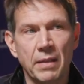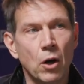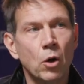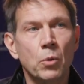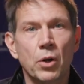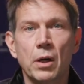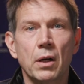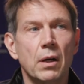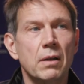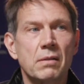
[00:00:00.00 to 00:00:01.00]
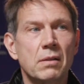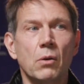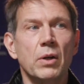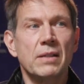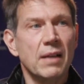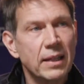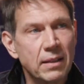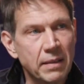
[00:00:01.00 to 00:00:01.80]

They all were so excited